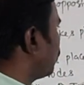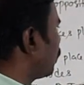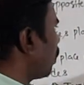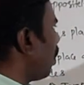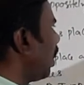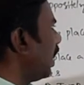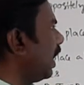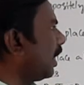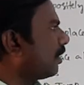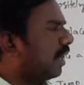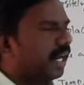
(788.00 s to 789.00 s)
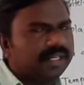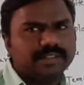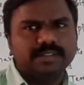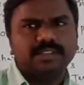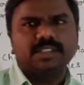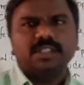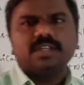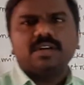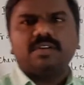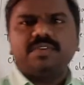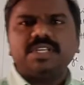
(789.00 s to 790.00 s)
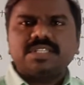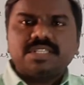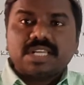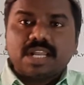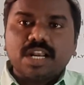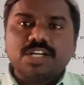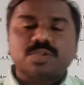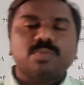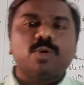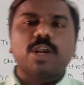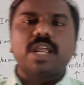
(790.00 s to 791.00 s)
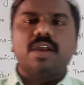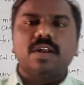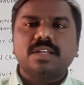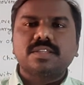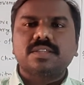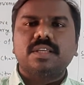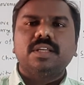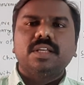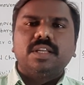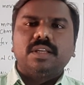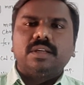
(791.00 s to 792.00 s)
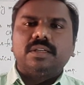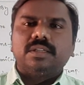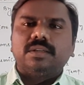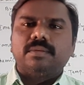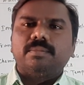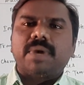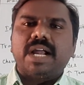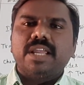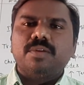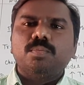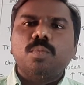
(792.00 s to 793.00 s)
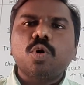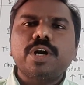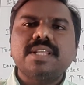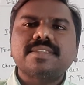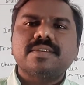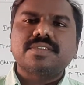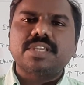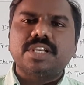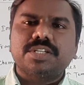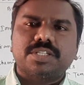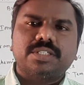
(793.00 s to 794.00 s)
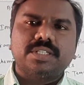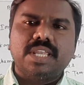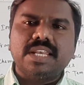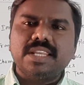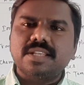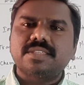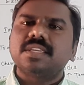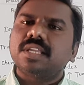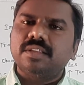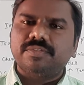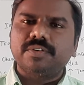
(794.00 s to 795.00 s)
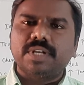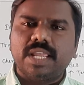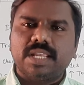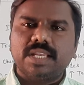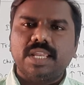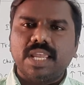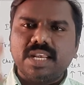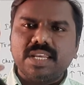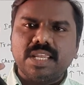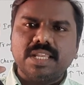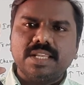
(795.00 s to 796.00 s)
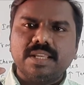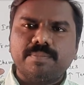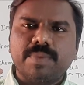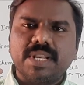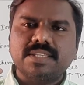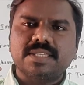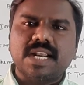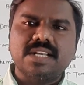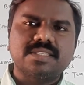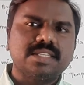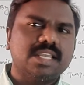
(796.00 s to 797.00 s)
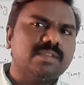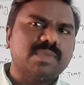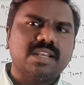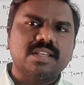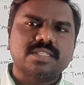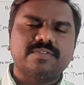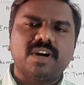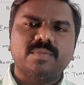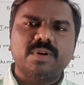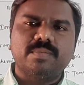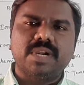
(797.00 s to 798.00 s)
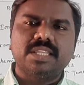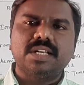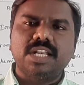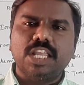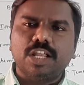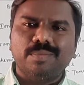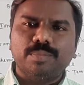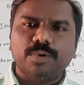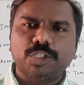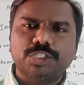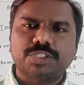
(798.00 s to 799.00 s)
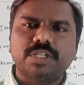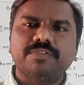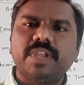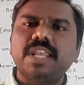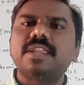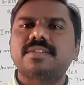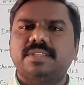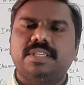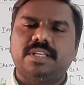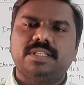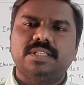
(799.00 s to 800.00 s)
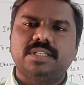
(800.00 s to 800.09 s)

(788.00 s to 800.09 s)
strong electrolyte, uh, which generates more ions by more dissociation. NaCl if you take, uh, Na plus and Cl minus formed by the decomposition of NaCl.